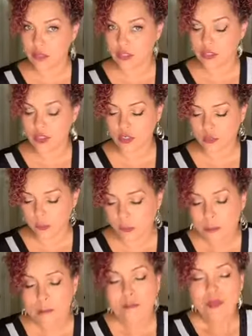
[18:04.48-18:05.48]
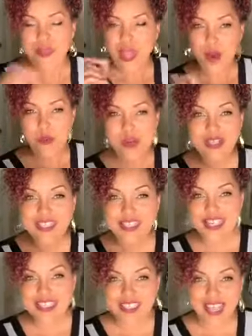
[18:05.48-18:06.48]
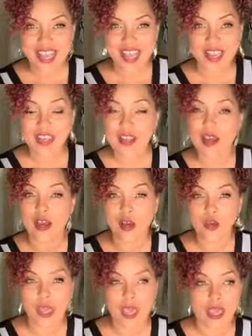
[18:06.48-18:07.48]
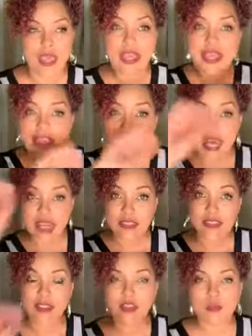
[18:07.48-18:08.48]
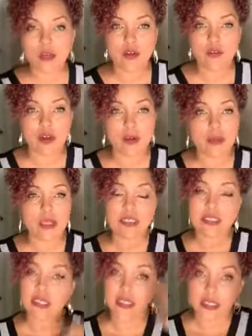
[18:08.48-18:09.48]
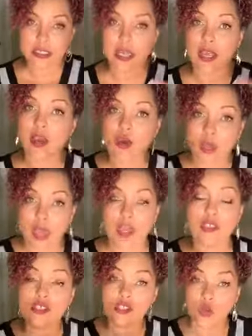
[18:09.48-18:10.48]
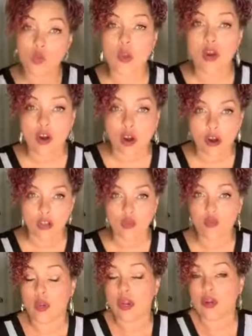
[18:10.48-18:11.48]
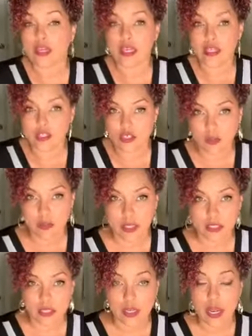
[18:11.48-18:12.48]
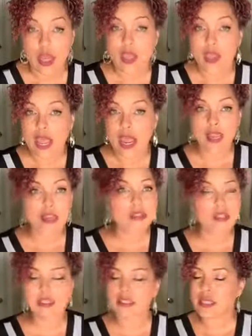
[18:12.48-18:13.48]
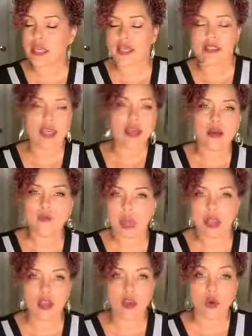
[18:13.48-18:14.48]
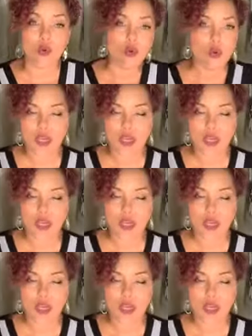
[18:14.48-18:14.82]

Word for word: What did you do? Now, once they say, okay, that's a little bit over our budget, then they say, okay, so where are you? Where is your budget? And let's say they come back and go,